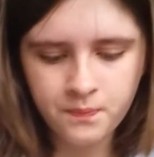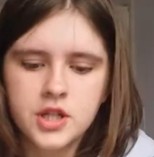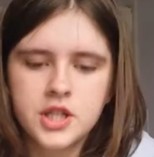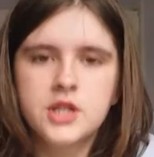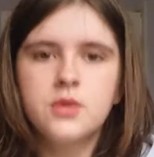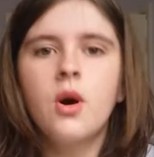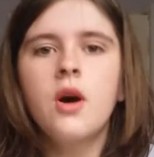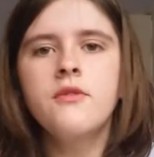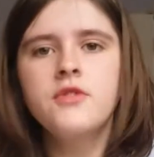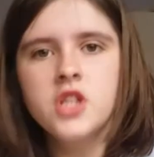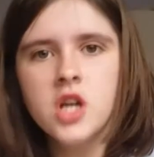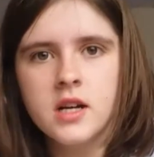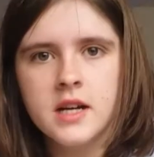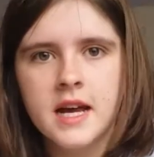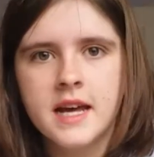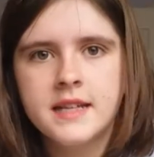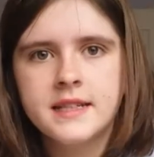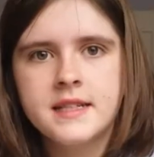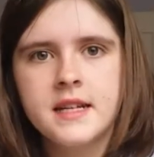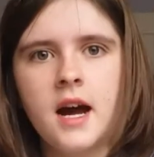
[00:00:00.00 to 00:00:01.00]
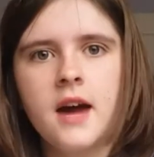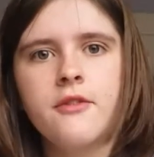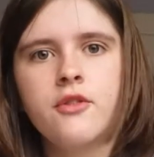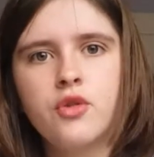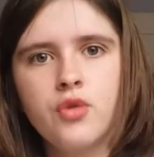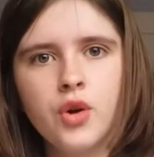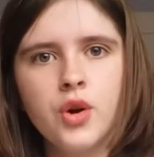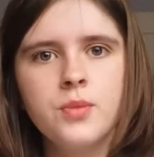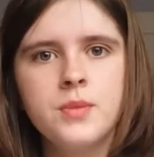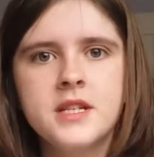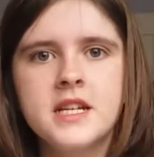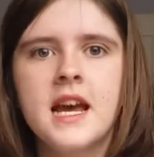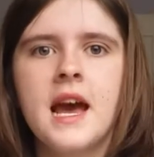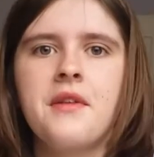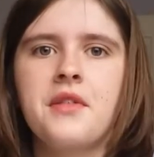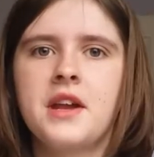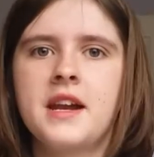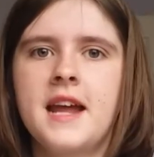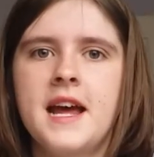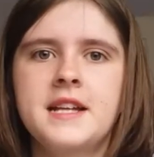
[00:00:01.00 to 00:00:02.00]
So what I've done is I've grouped
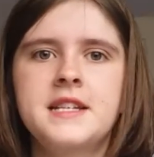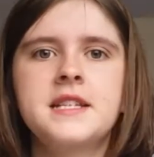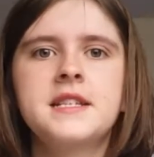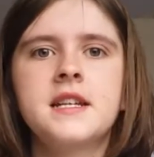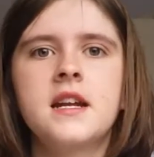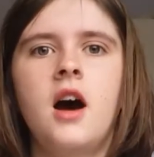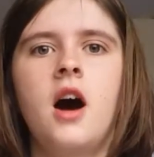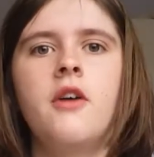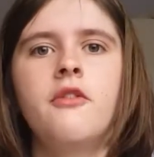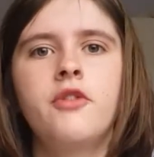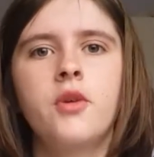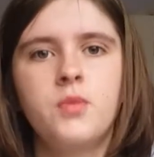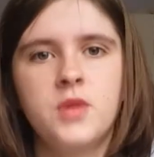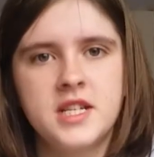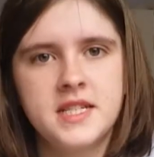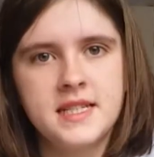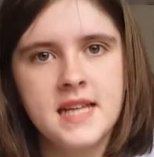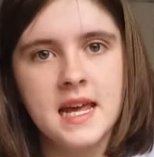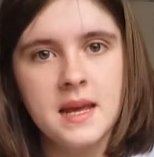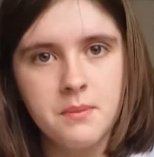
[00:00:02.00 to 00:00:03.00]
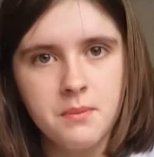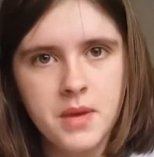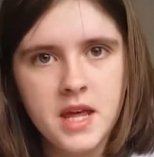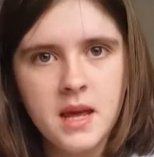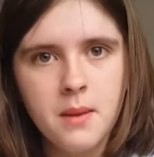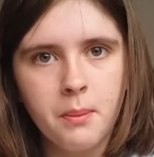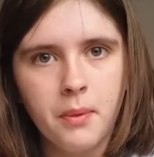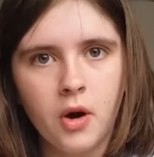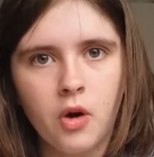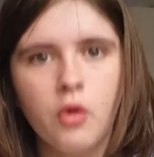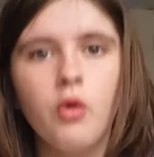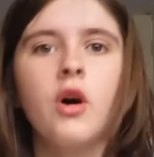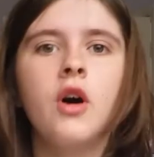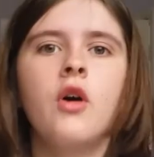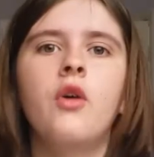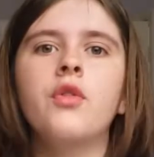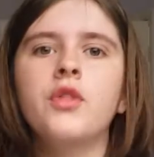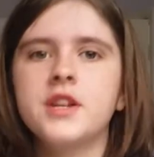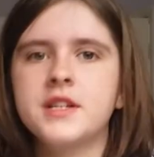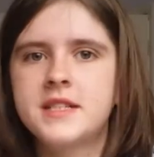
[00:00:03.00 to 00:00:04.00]
together letters and art from the same people
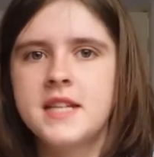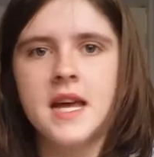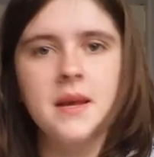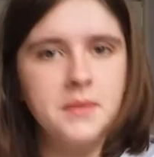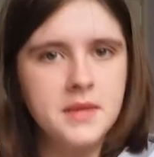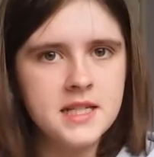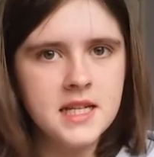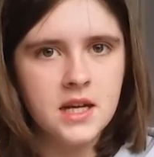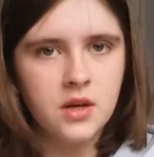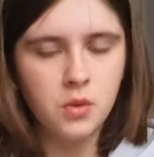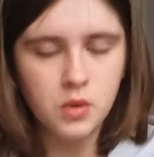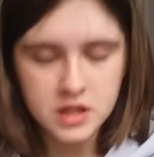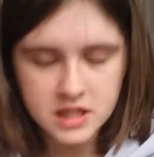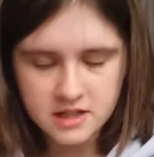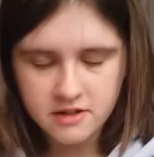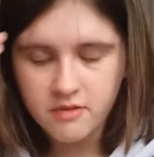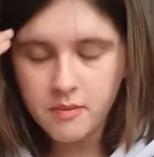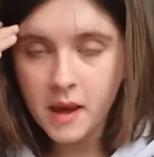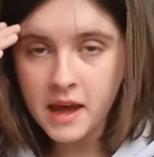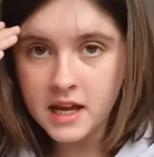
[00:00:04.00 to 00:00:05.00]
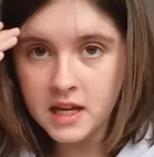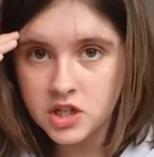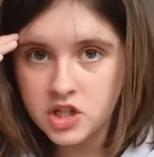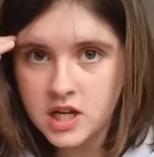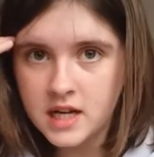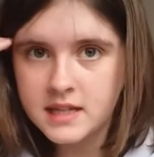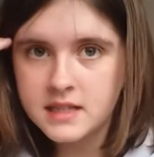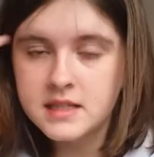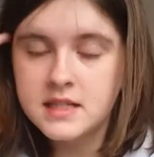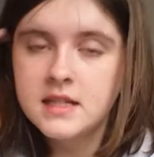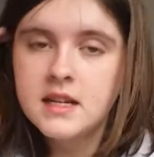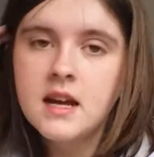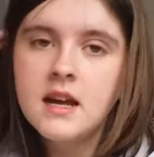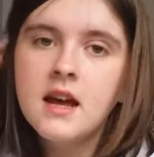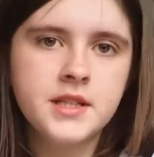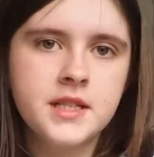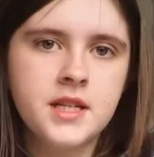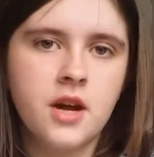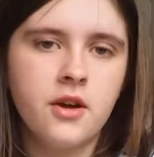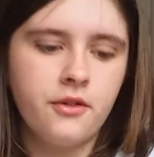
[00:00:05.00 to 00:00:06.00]
on the same sequence of pages.
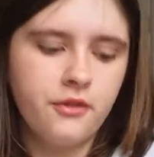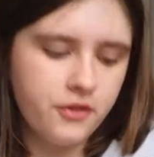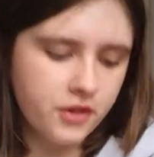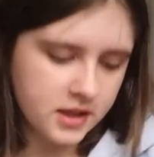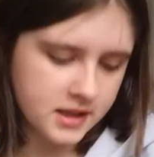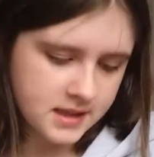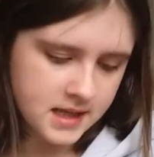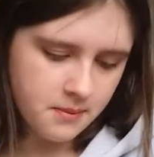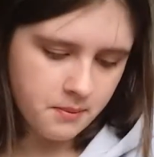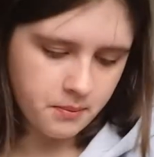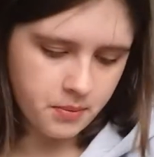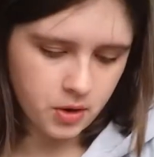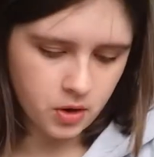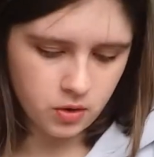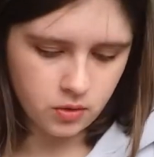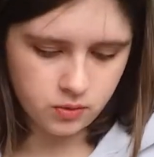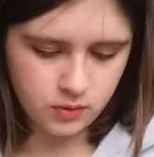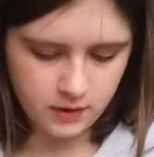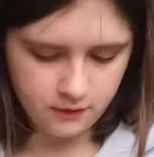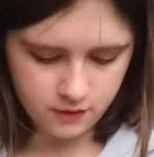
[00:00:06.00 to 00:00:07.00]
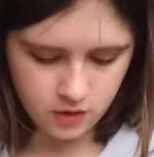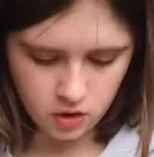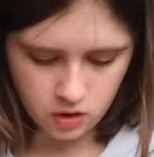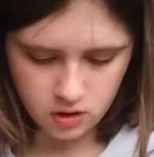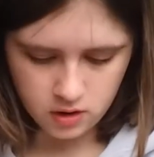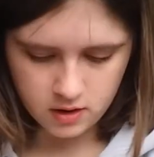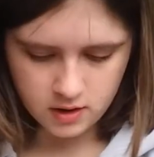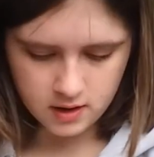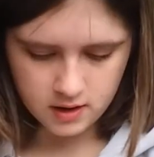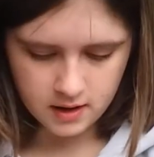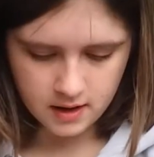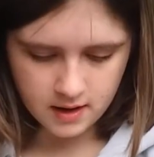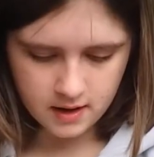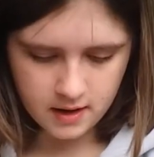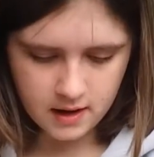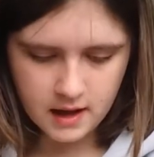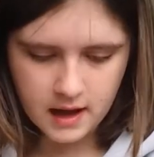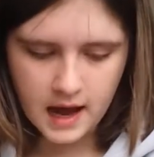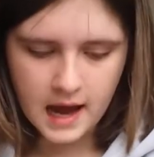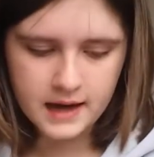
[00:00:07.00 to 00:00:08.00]
So for example, we've got
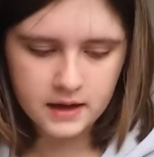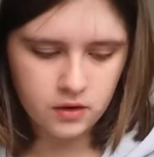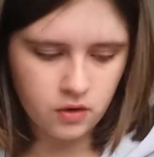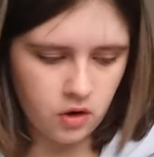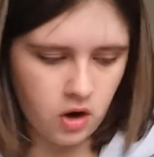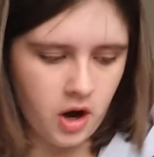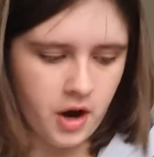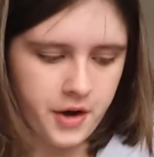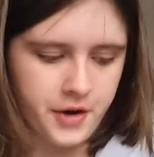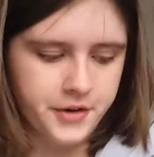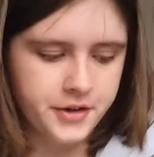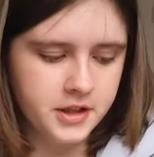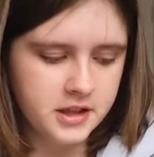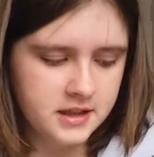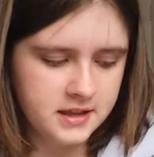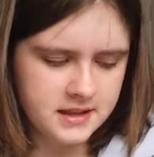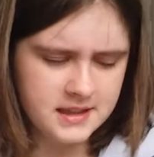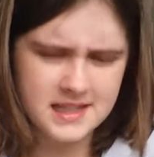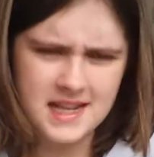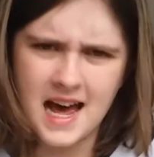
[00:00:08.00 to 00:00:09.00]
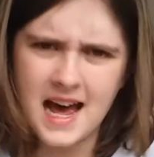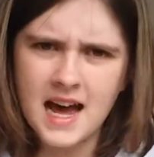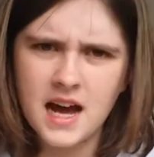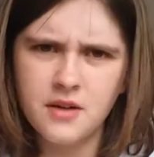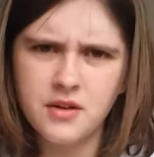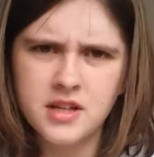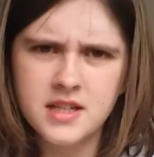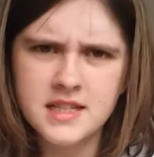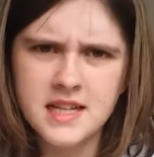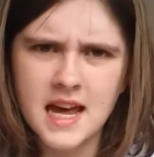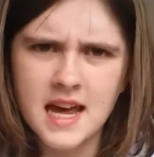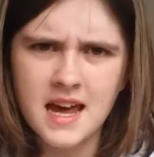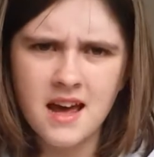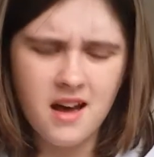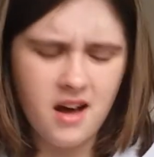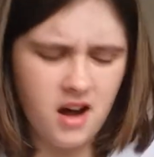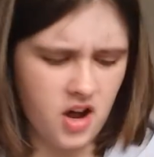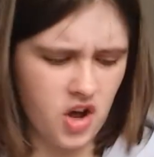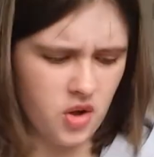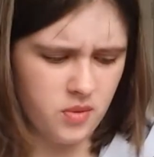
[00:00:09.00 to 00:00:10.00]
aggro. Is that how you say
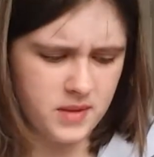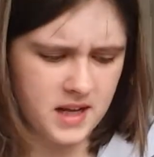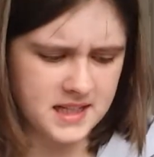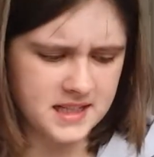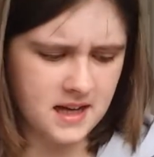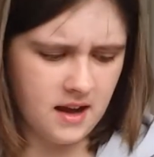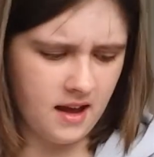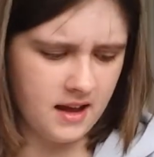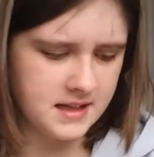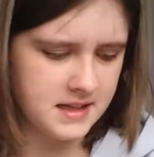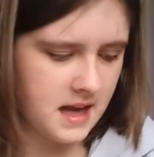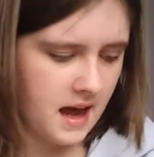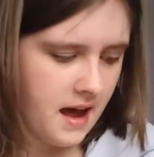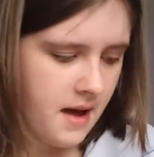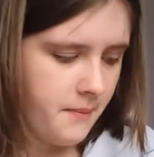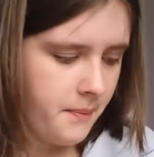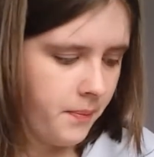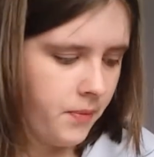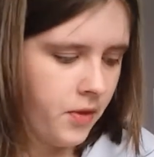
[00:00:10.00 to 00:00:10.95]
it? I hope that's how you say it.